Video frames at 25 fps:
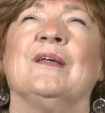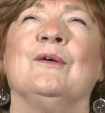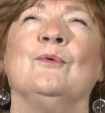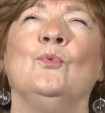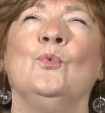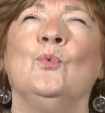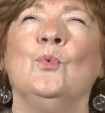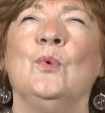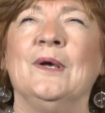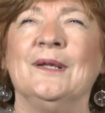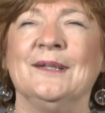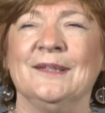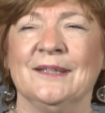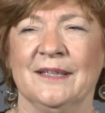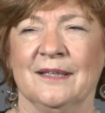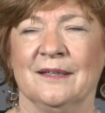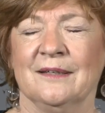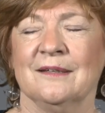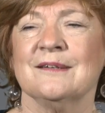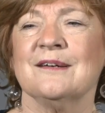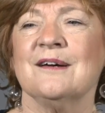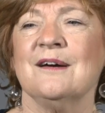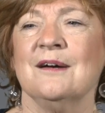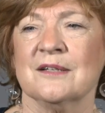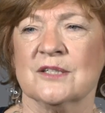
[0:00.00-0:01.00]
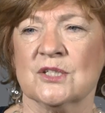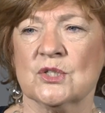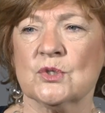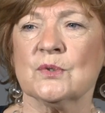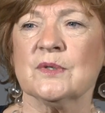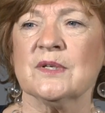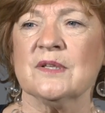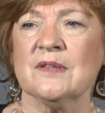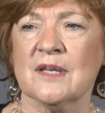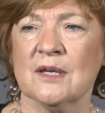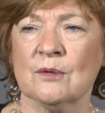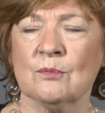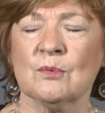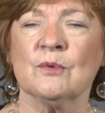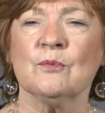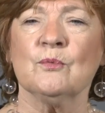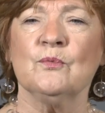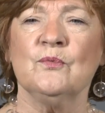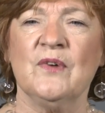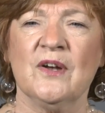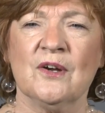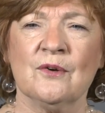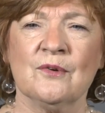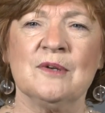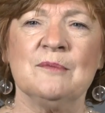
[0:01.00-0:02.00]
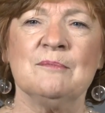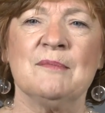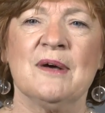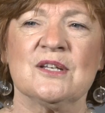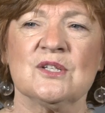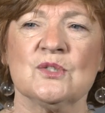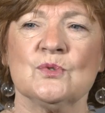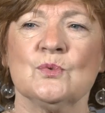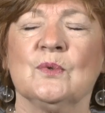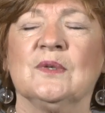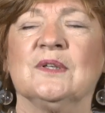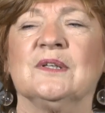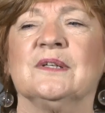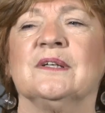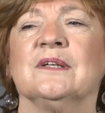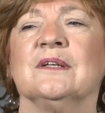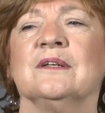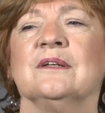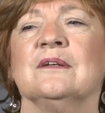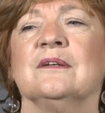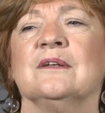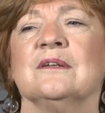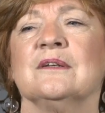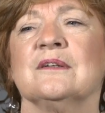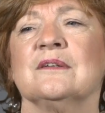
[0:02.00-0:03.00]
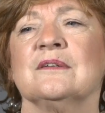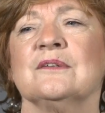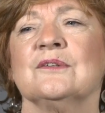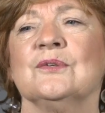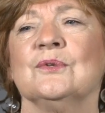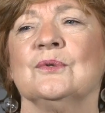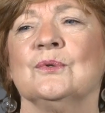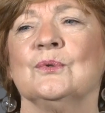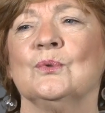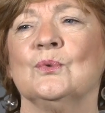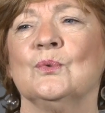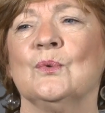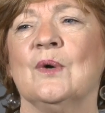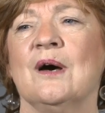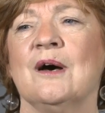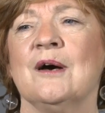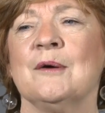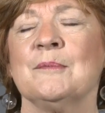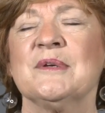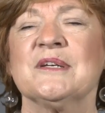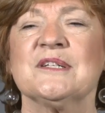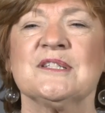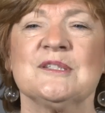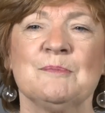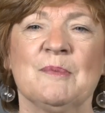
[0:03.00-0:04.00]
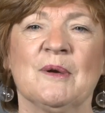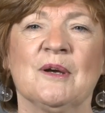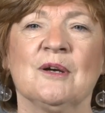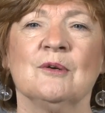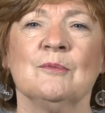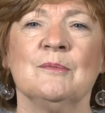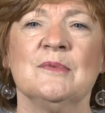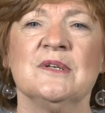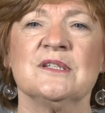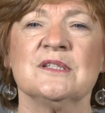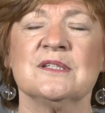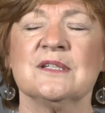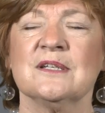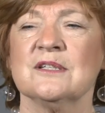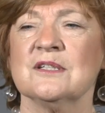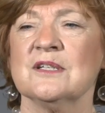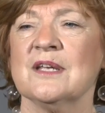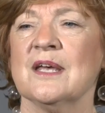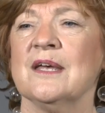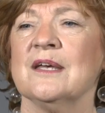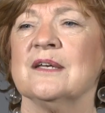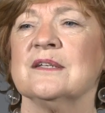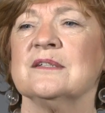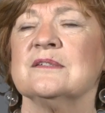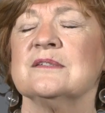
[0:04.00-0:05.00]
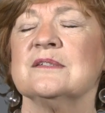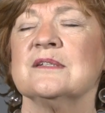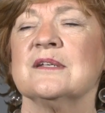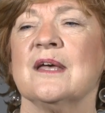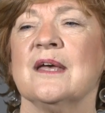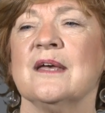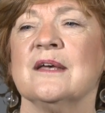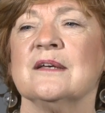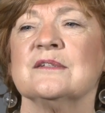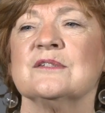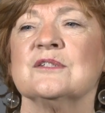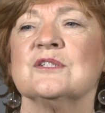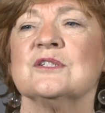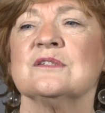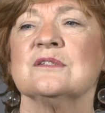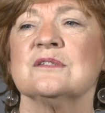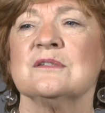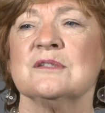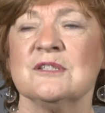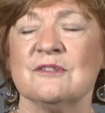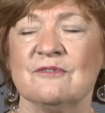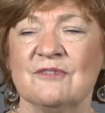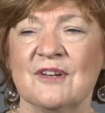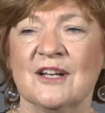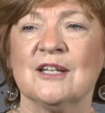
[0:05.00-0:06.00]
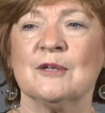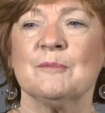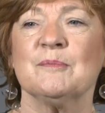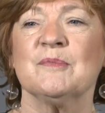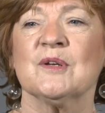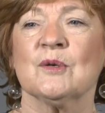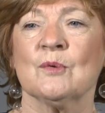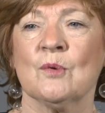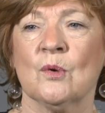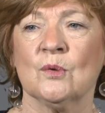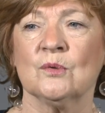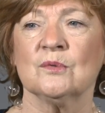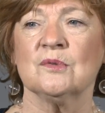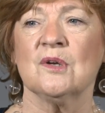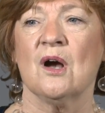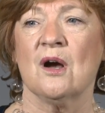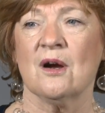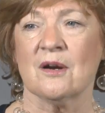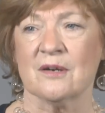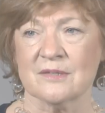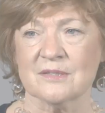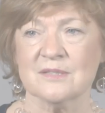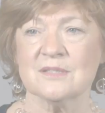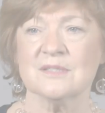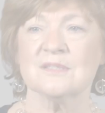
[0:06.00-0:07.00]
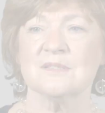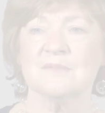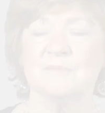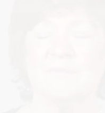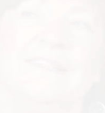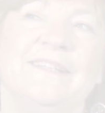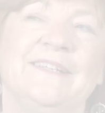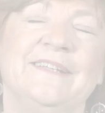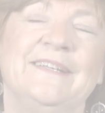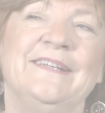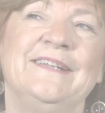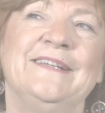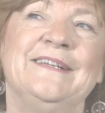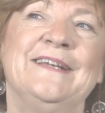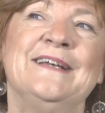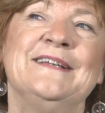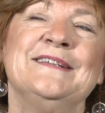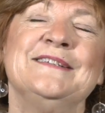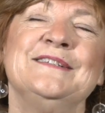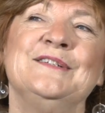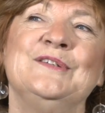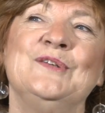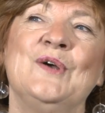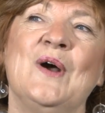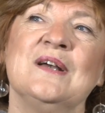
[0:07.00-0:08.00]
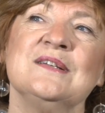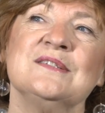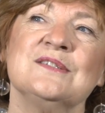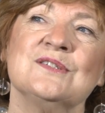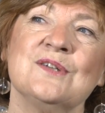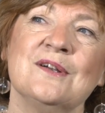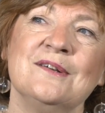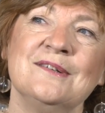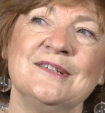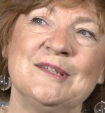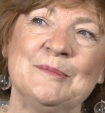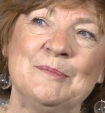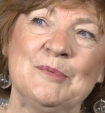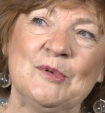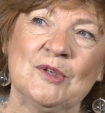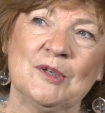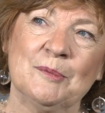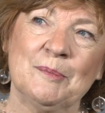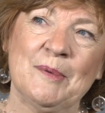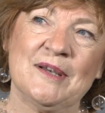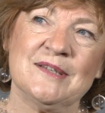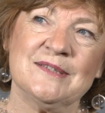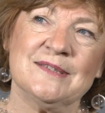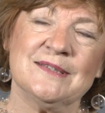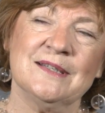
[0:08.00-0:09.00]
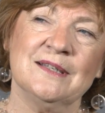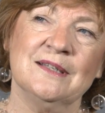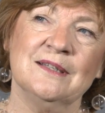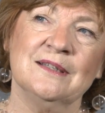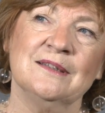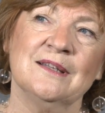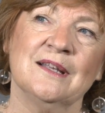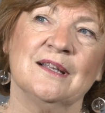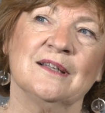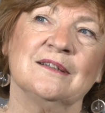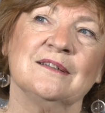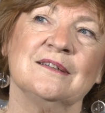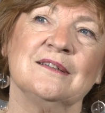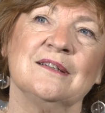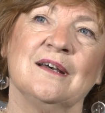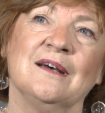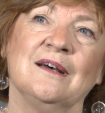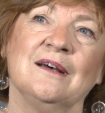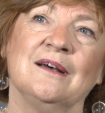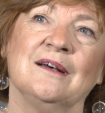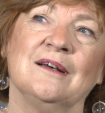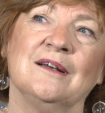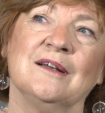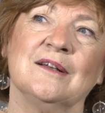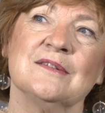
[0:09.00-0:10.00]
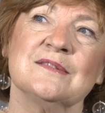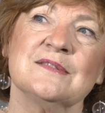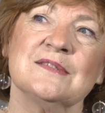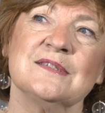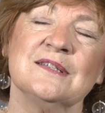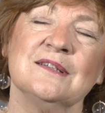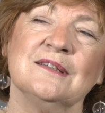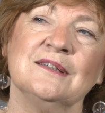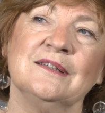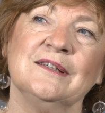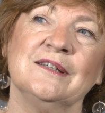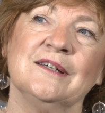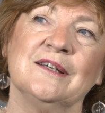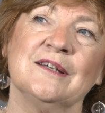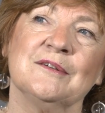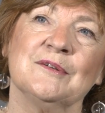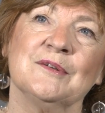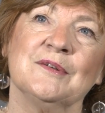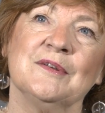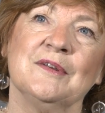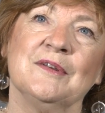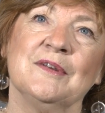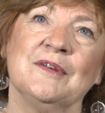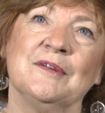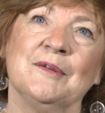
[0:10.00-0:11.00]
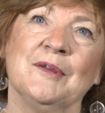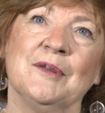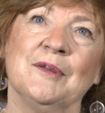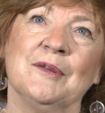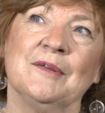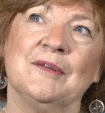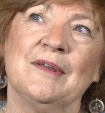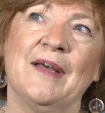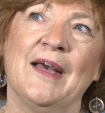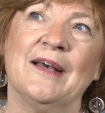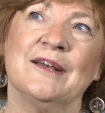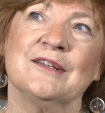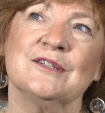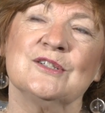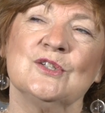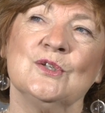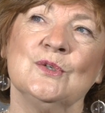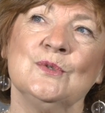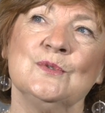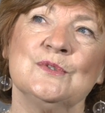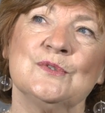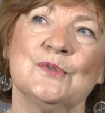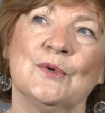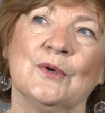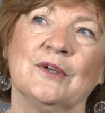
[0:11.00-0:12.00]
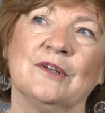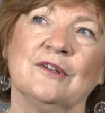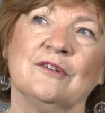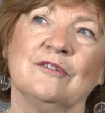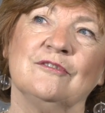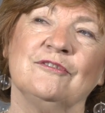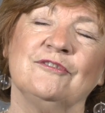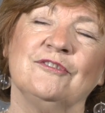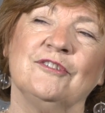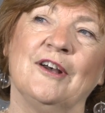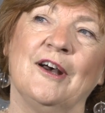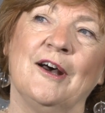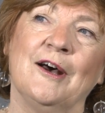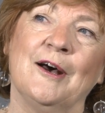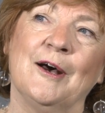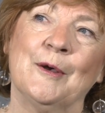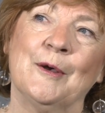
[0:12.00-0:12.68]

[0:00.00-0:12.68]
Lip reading: willing country. They were very much willing to experiment and develop their own arts. You know, I start the book by saying that Celia had two sort of